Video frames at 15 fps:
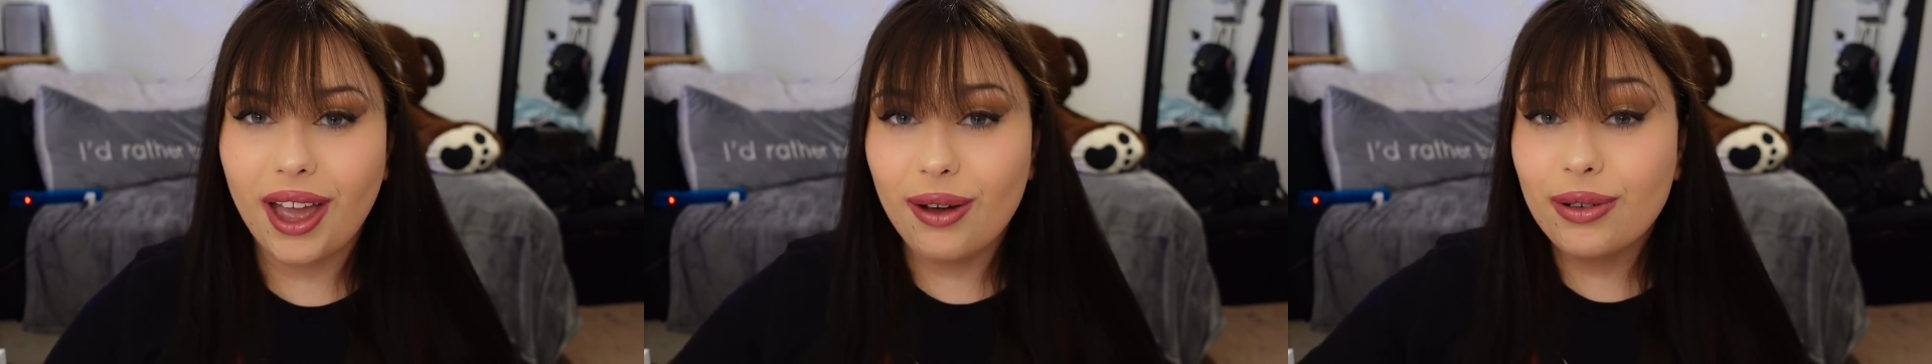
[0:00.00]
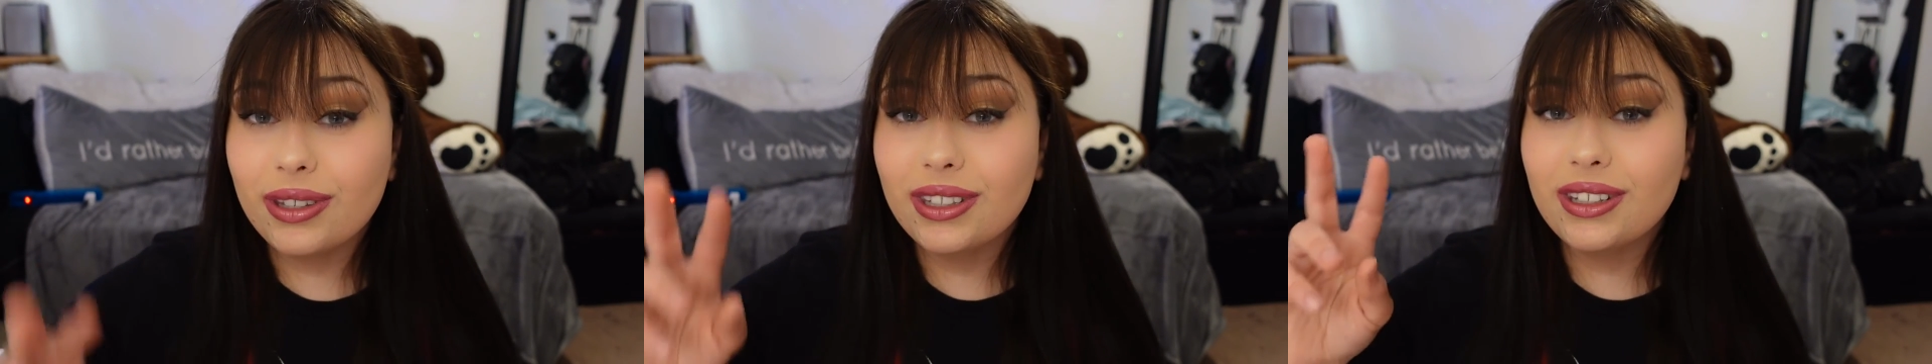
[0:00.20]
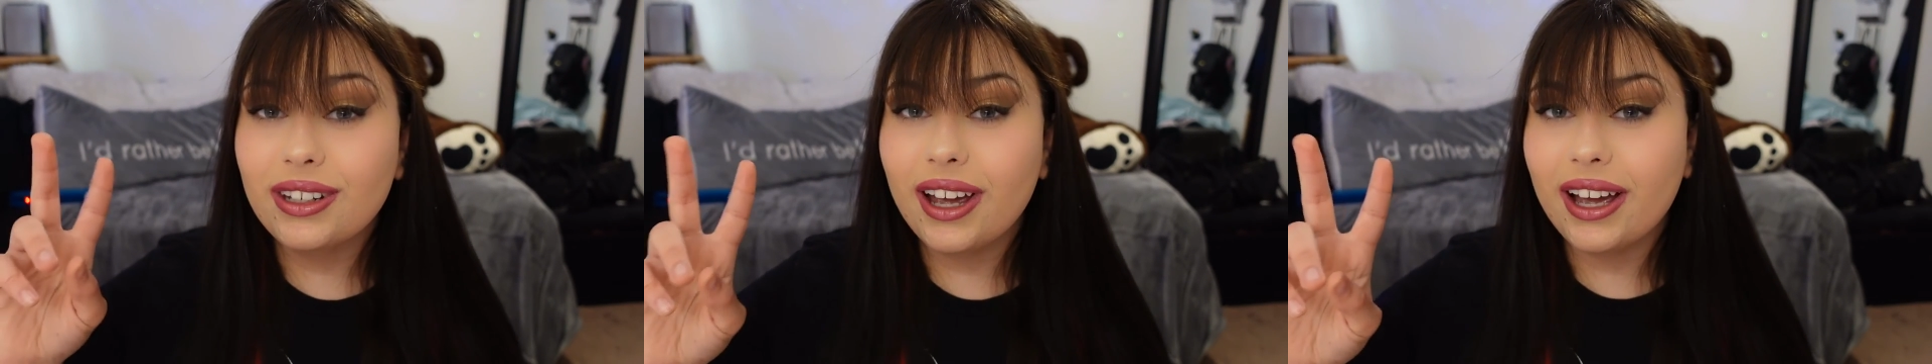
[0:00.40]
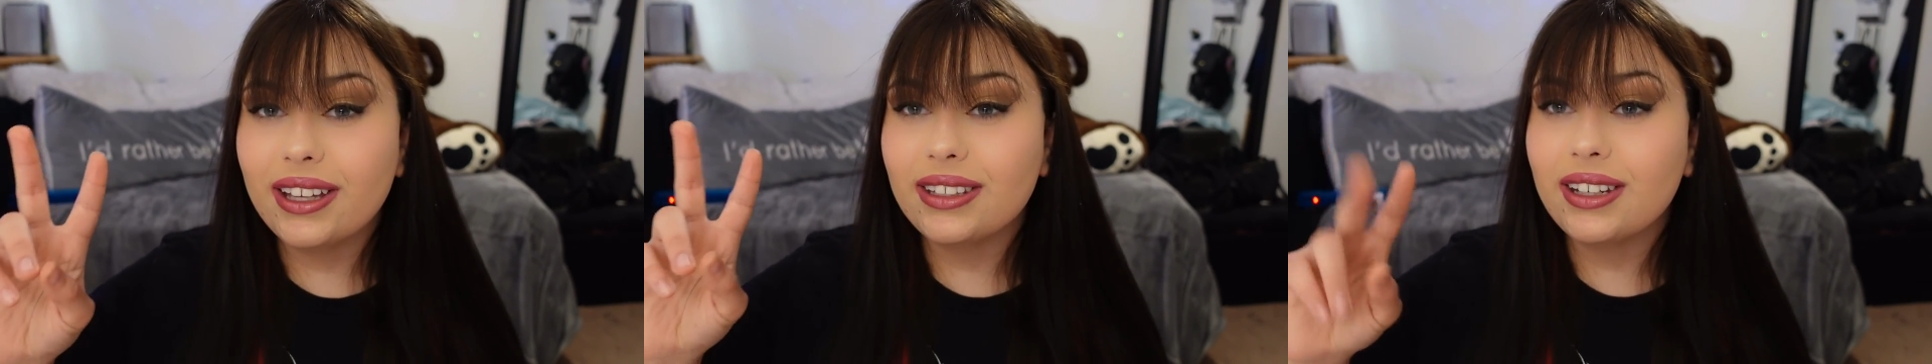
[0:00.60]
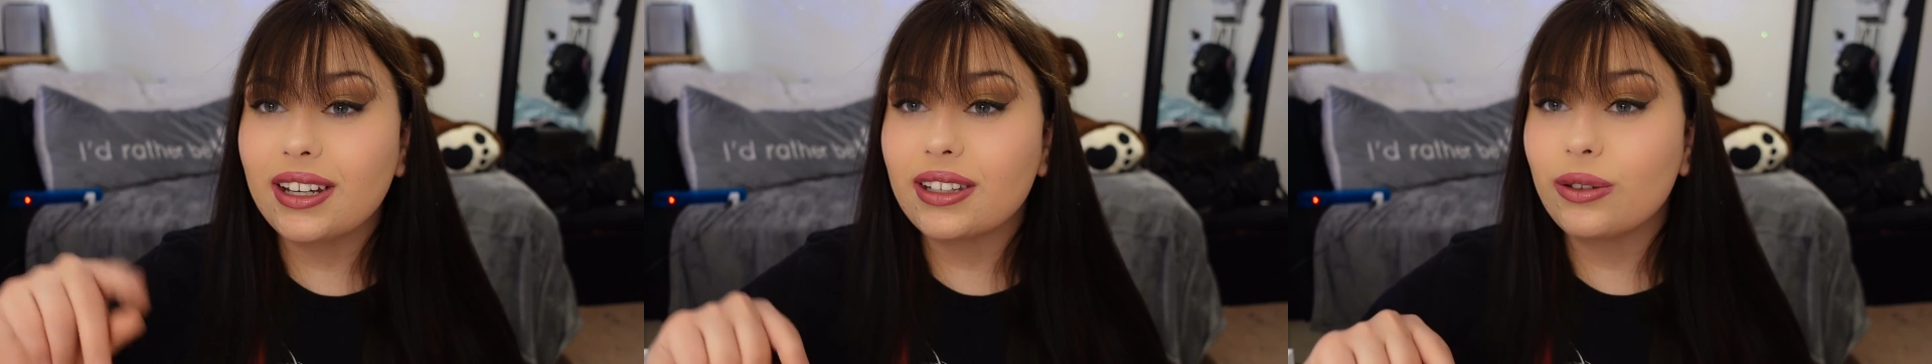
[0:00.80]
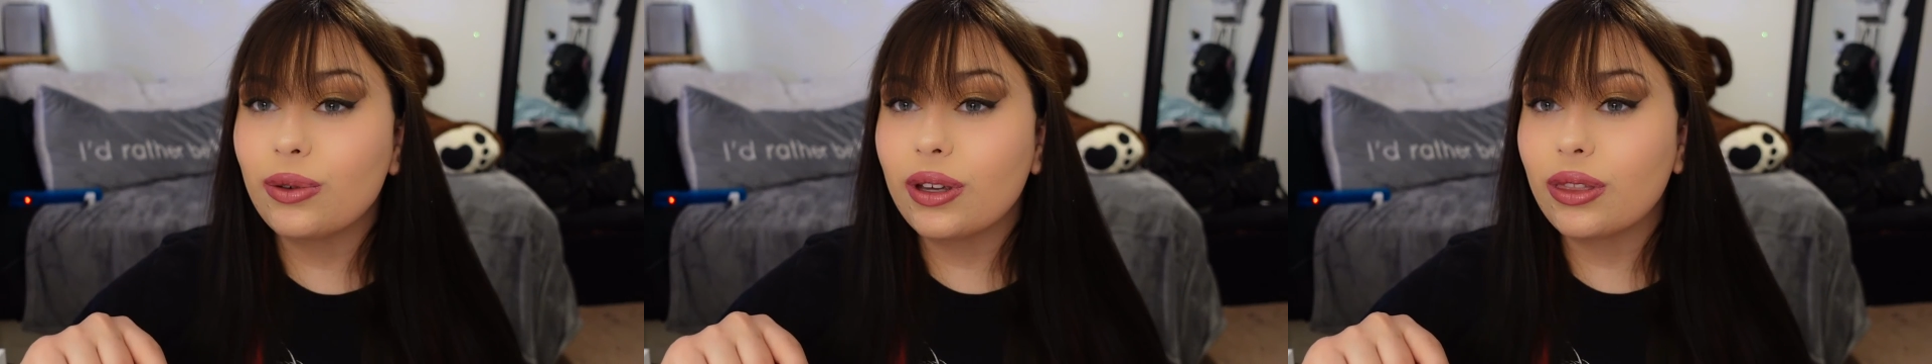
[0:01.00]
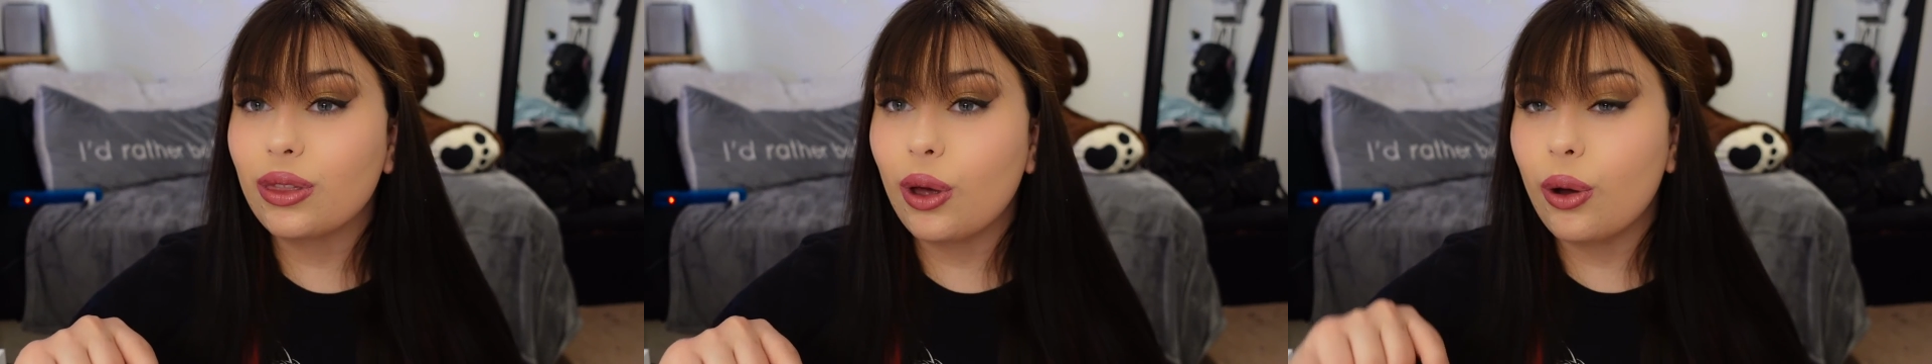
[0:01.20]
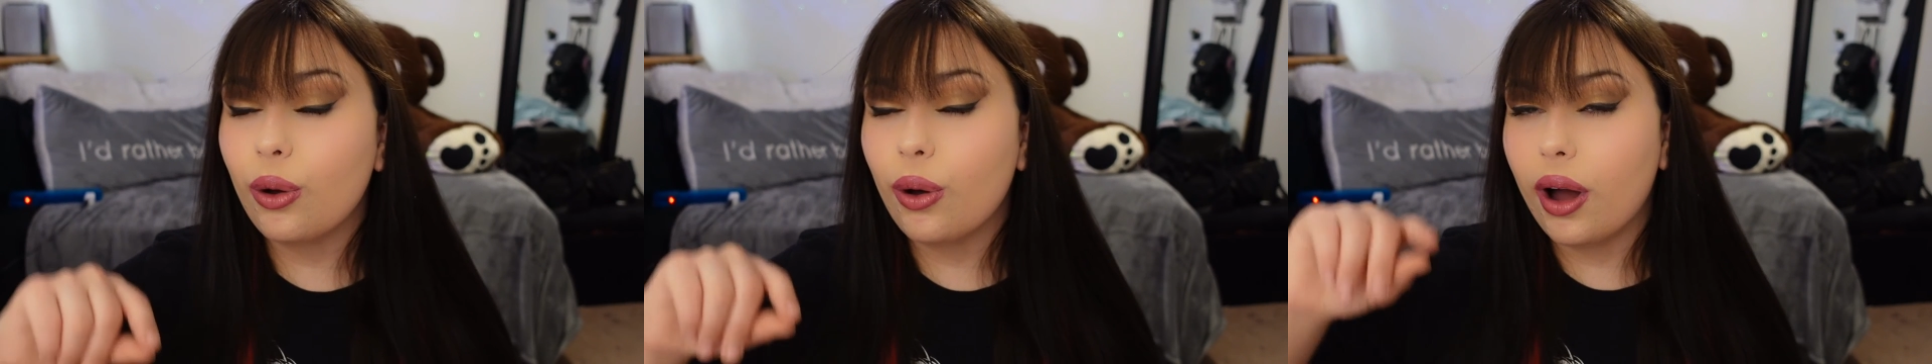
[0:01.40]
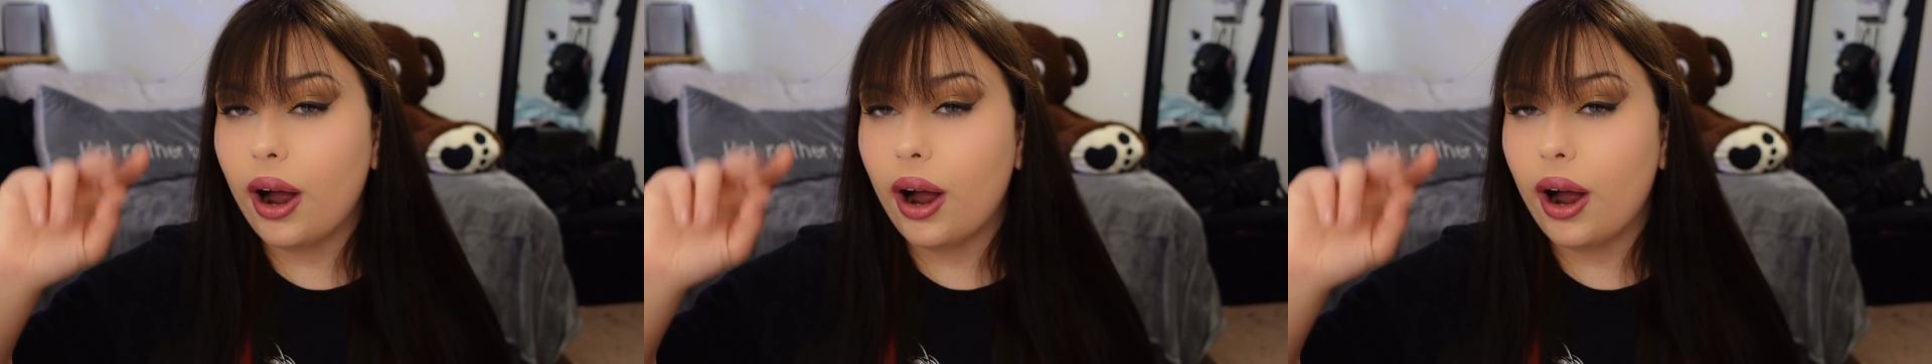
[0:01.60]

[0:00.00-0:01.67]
I will see you guys next week though,